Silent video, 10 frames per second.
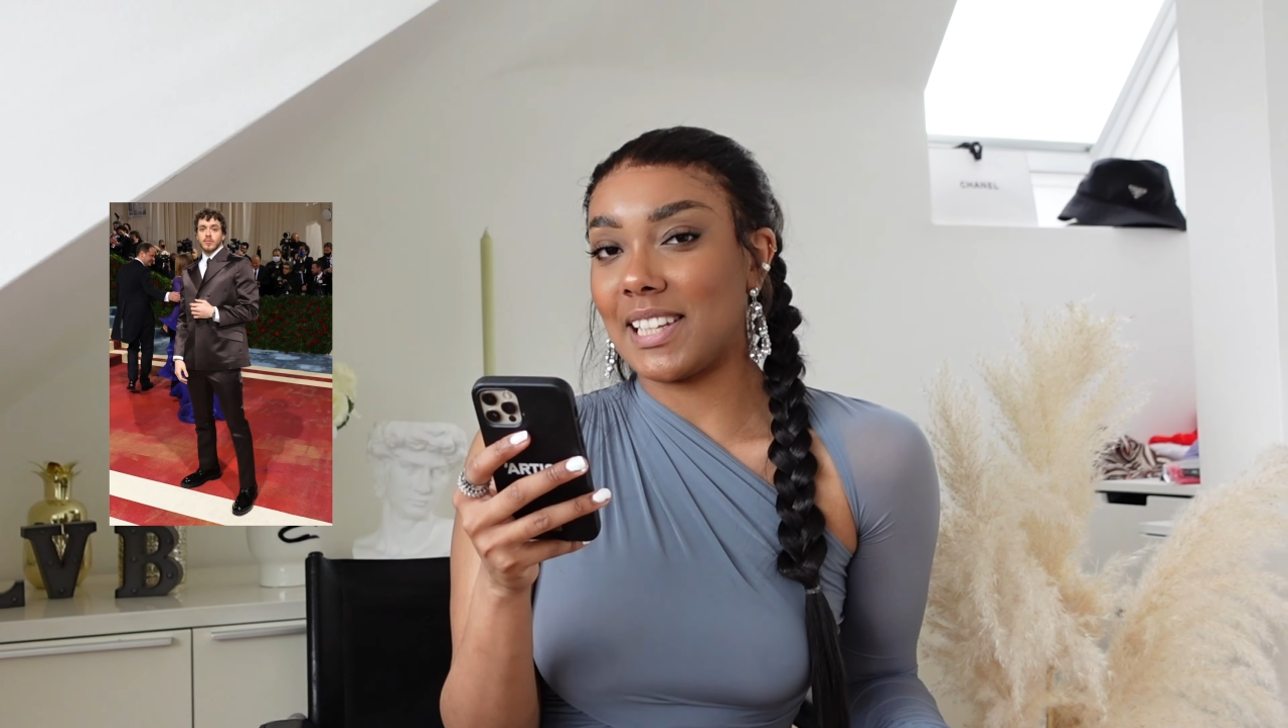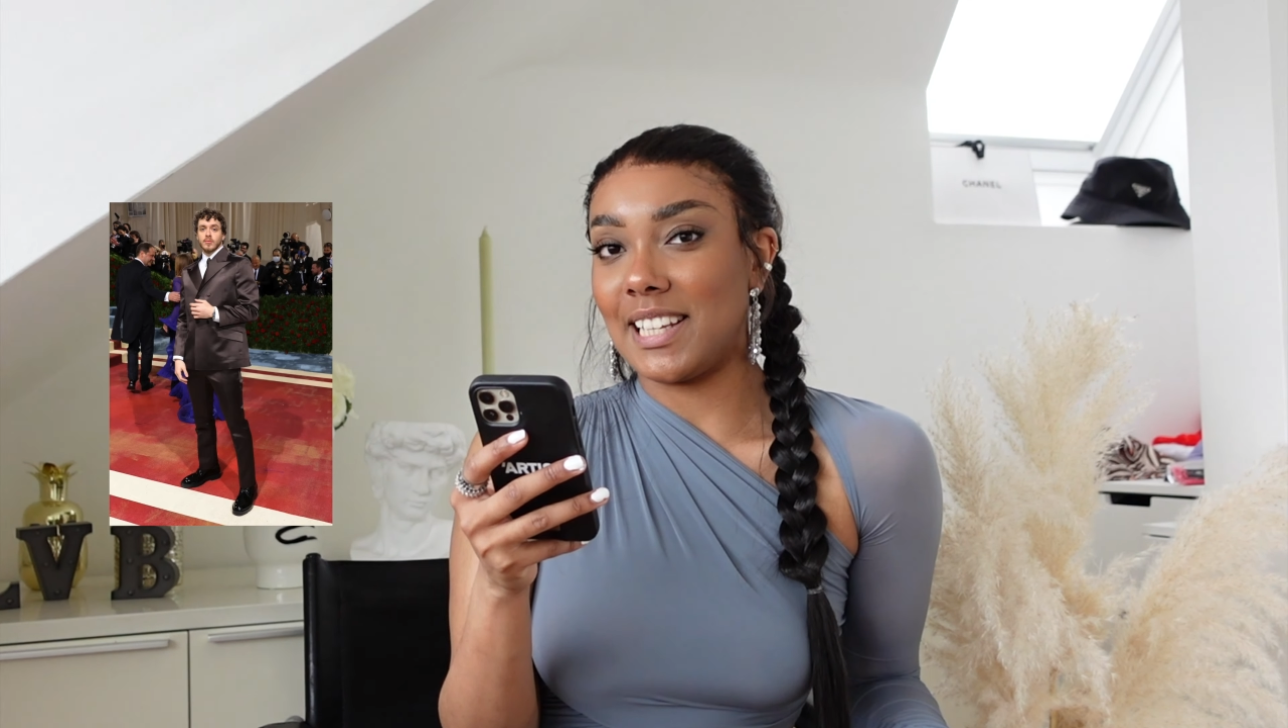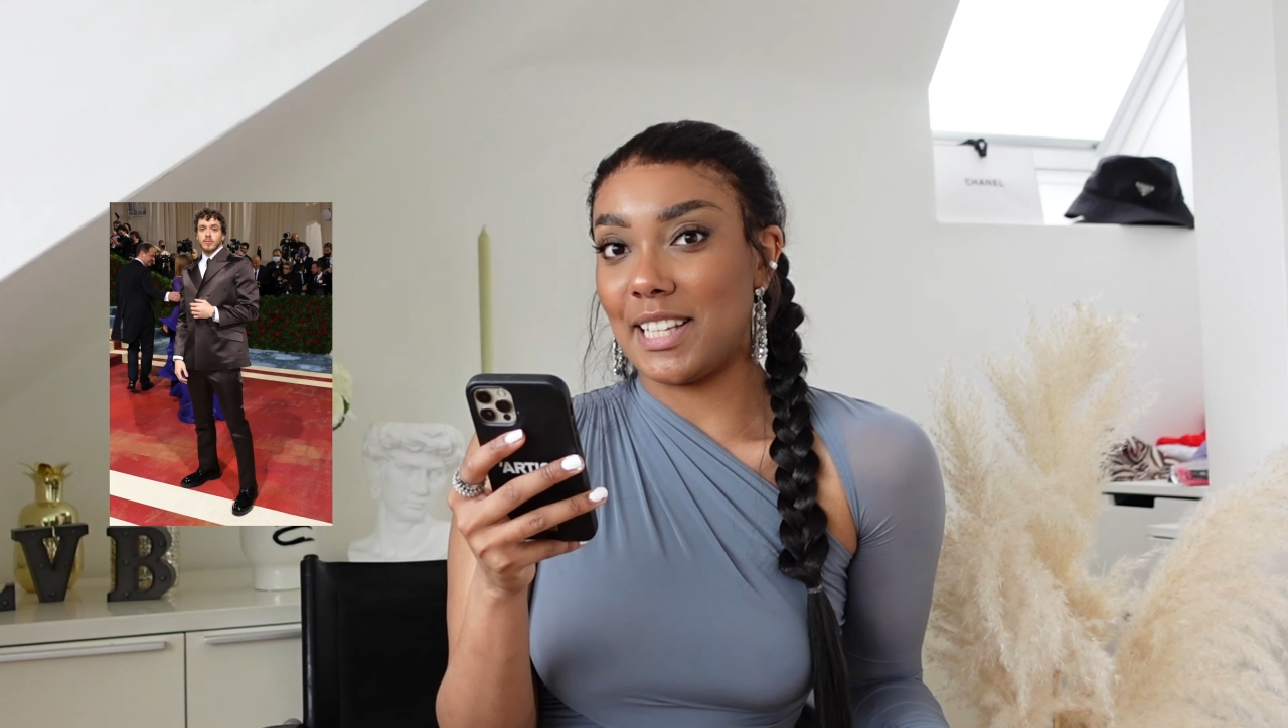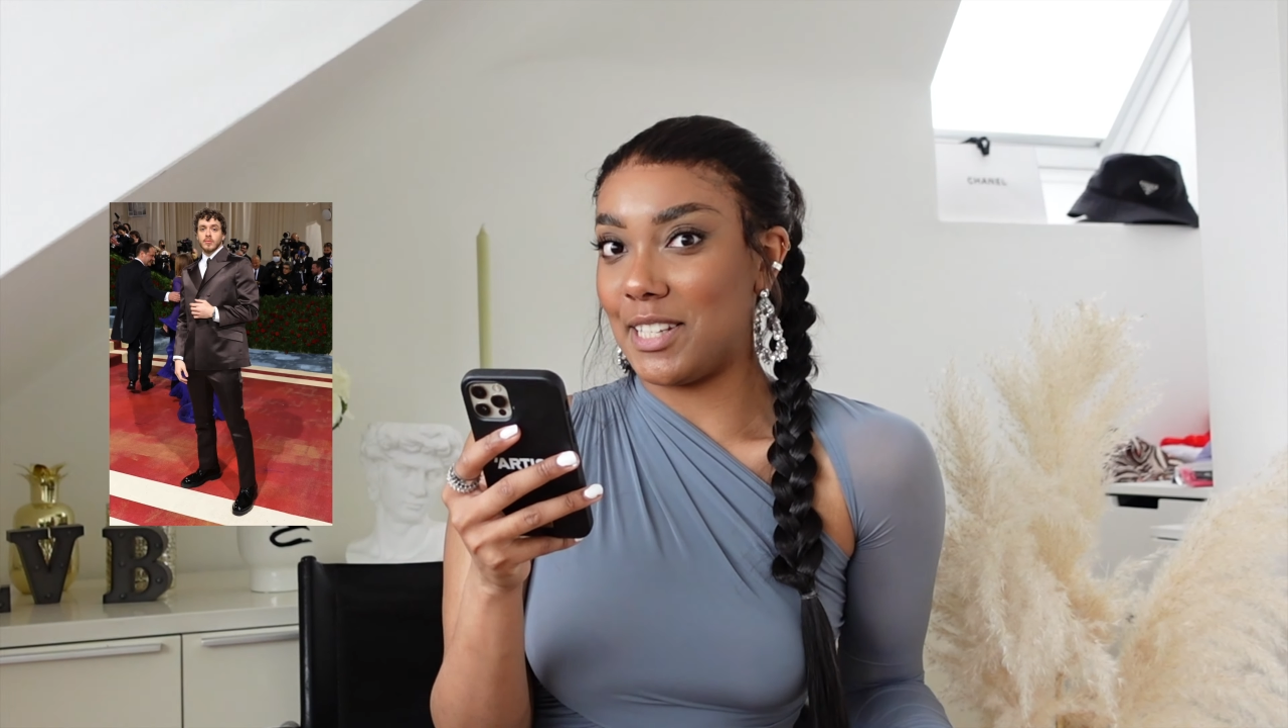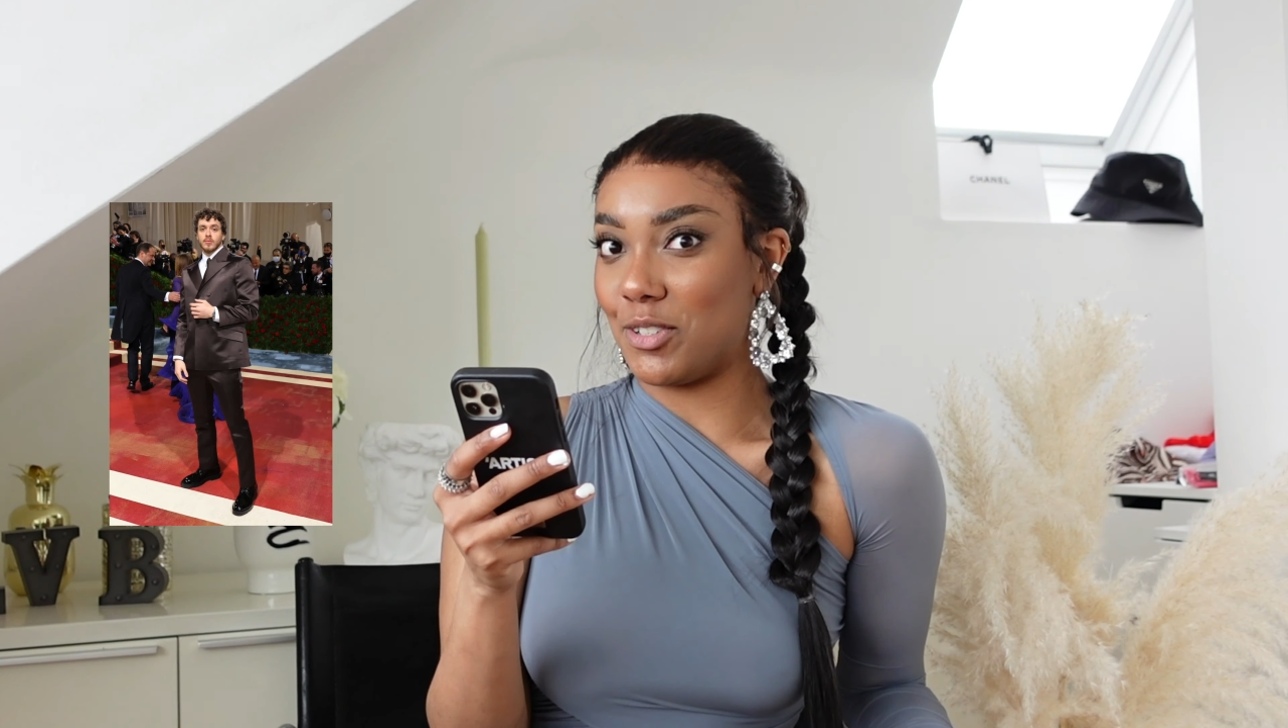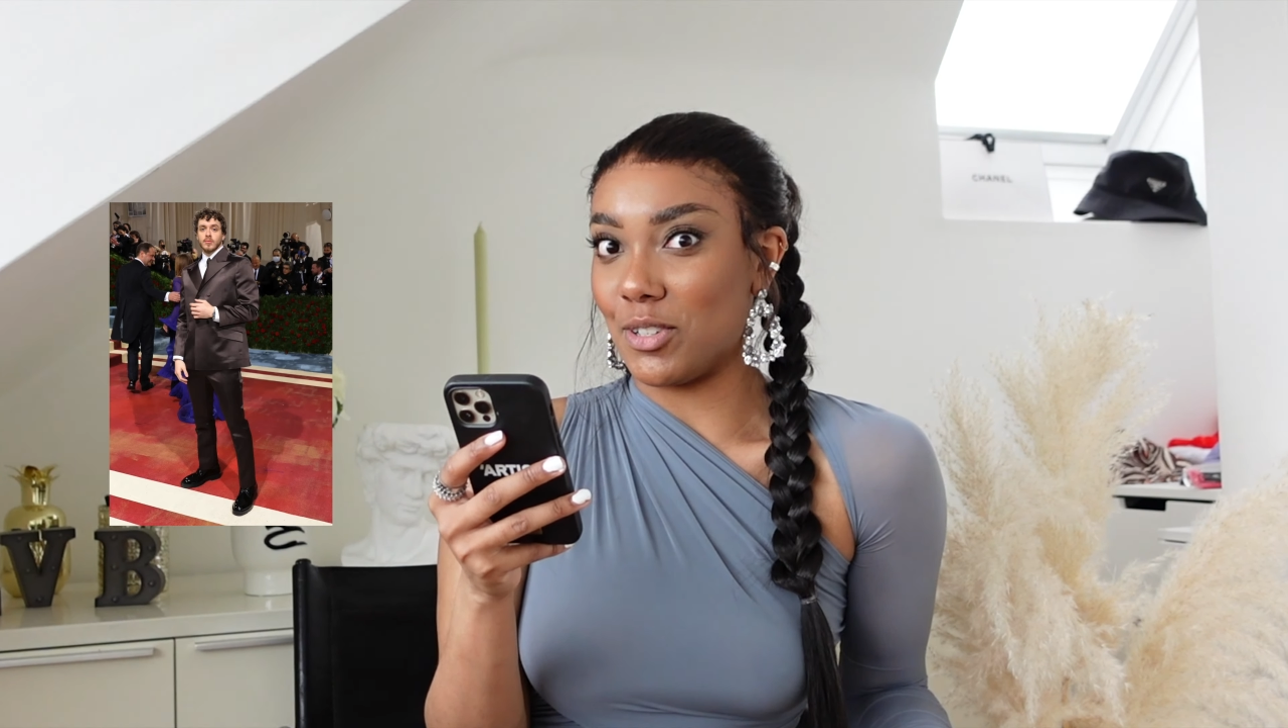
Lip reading: he's